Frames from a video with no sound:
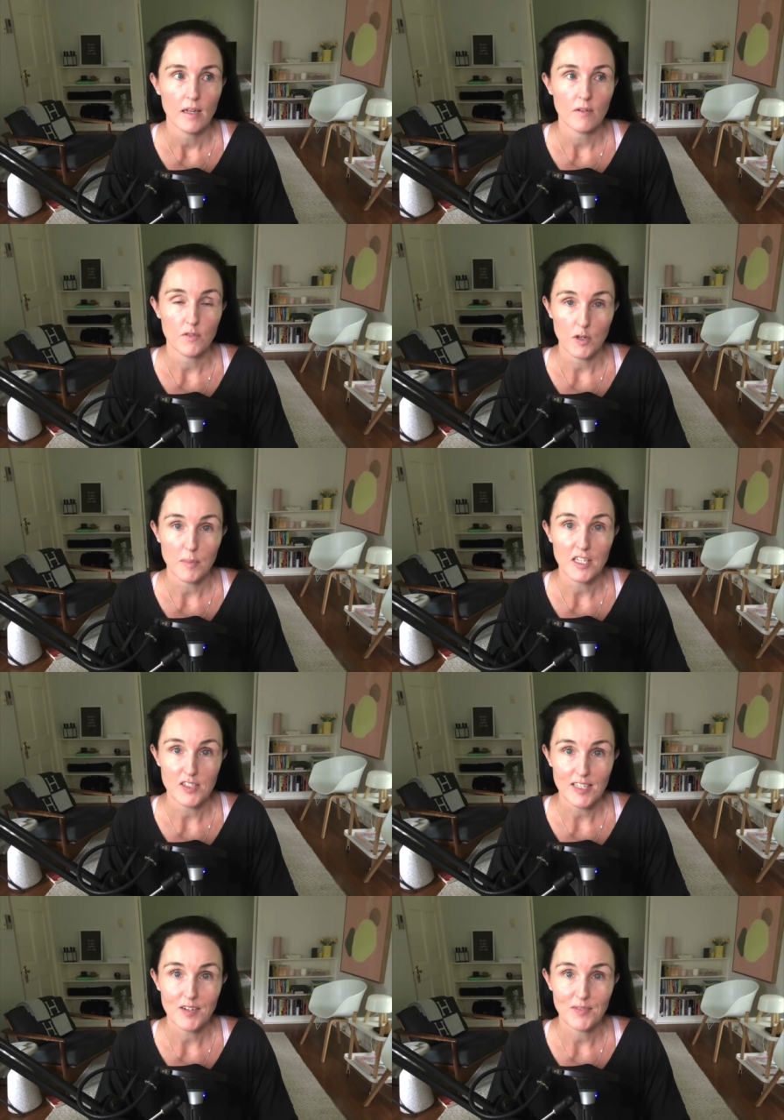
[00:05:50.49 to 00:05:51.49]
filming
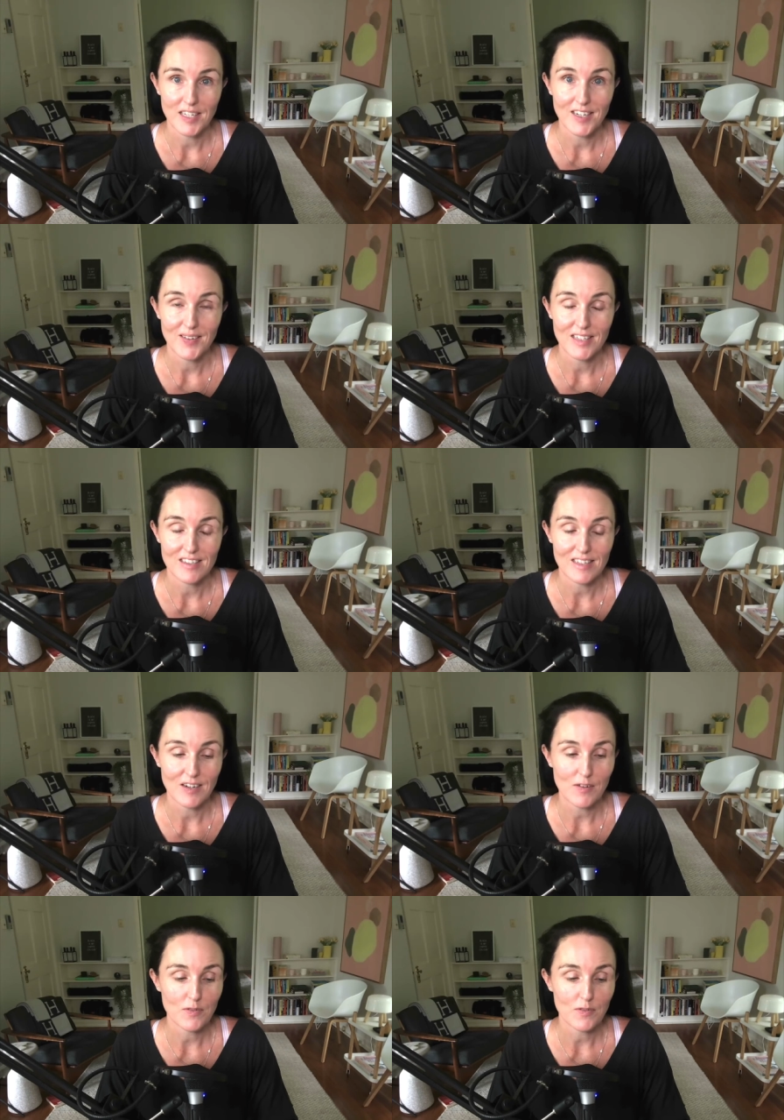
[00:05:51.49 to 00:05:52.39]
yourself, videoing yourself.